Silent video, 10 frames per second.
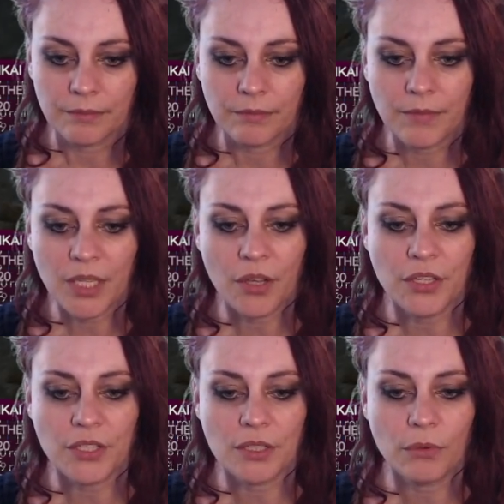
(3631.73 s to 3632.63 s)

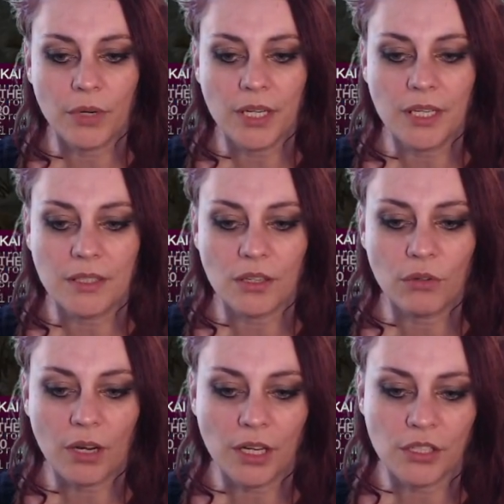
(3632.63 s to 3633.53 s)
Because when it's a
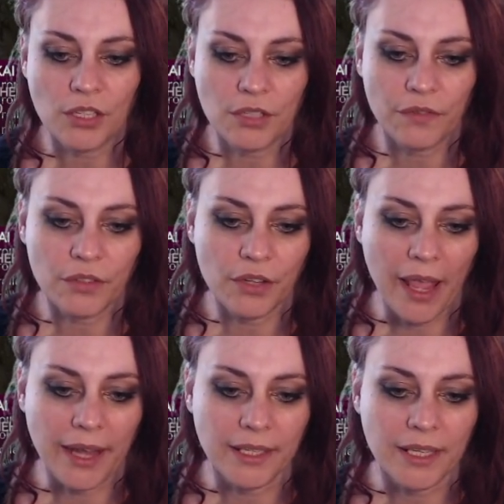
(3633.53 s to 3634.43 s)
grind just for the
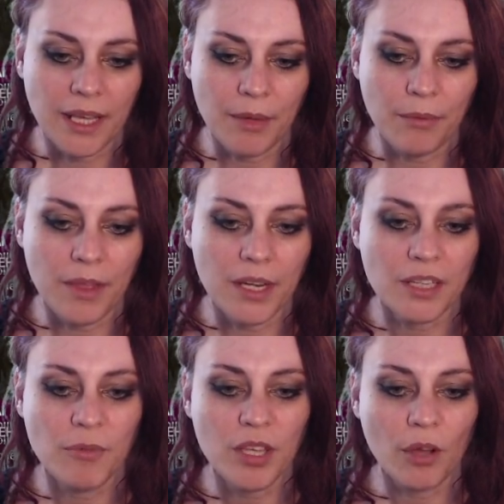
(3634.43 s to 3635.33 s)
end game, then it
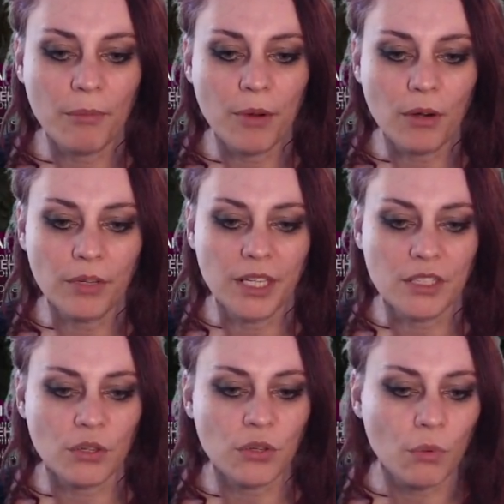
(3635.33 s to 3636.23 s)
become boring,
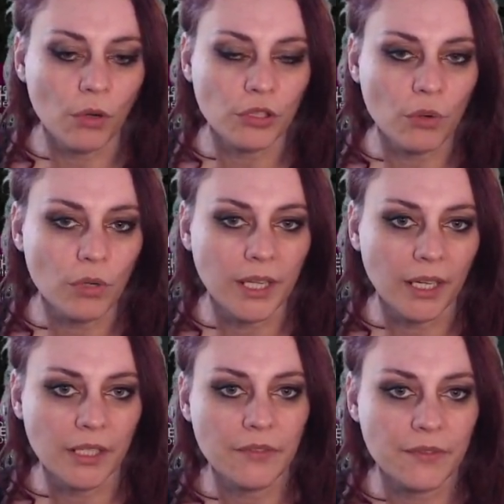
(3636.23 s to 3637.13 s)
so you want all
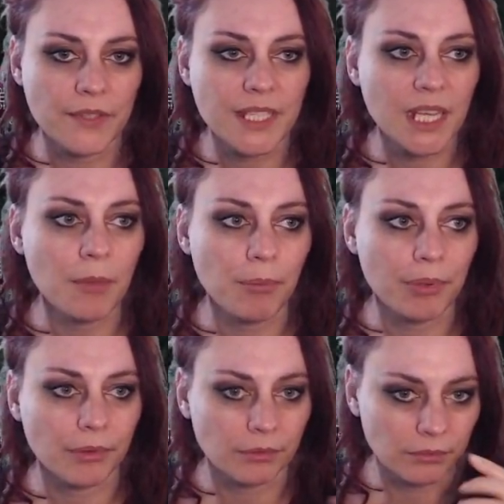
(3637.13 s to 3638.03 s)
kind of skip.
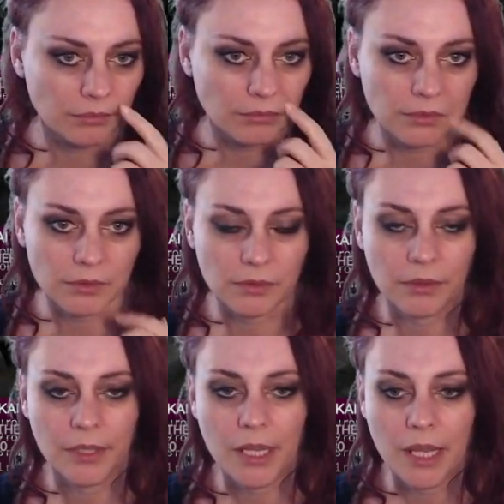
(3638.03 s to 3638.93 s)

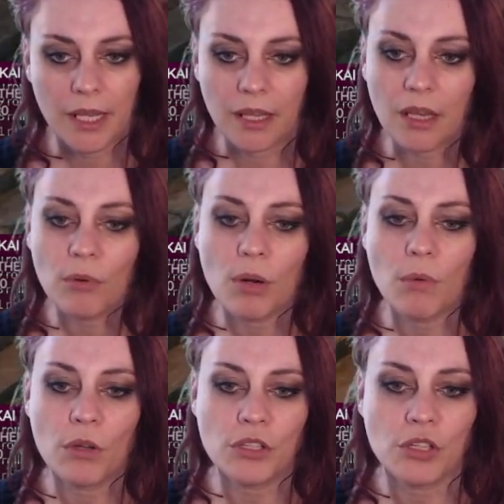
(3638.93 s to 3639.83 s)
Here we
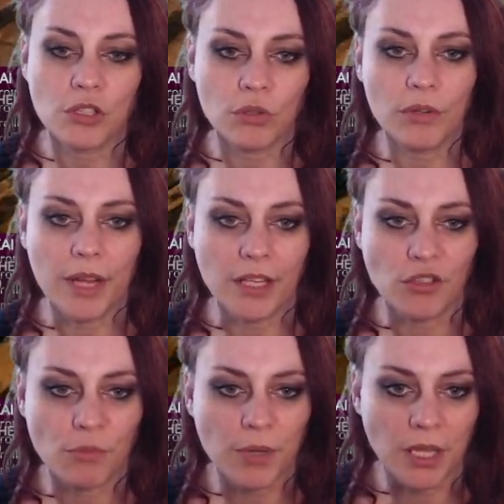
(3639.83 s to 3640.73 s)
want the journey to
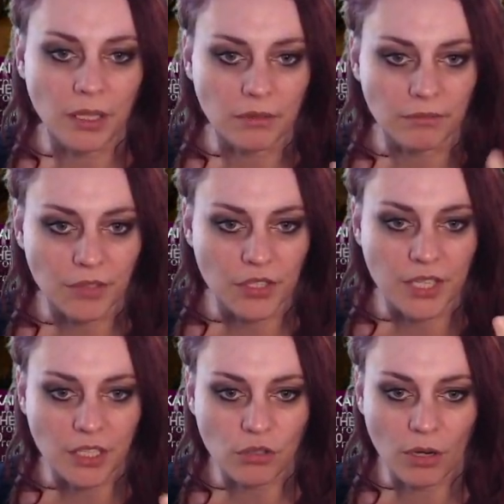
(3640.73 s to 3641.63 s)
be the
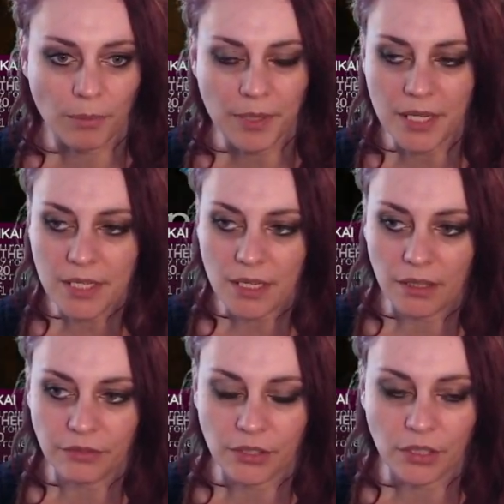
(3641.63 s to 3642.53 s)
central piece
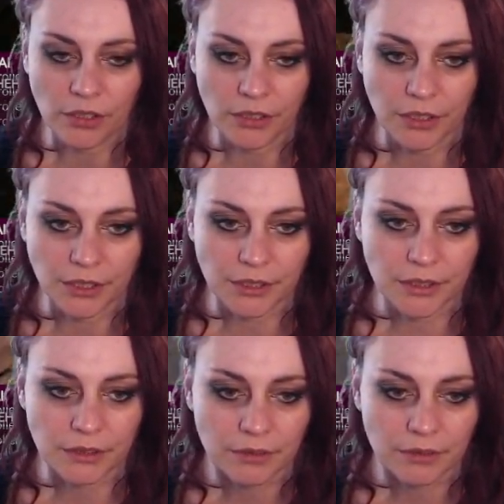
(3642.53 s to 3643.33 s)
of the content.